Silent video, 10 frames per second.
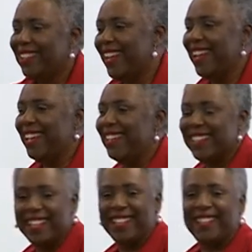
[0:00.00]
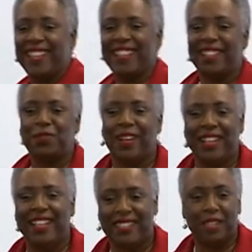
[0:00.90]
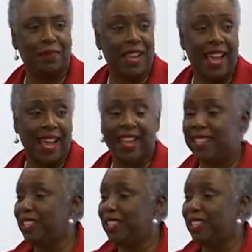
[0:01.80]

than, than, than the one that Jimmy had.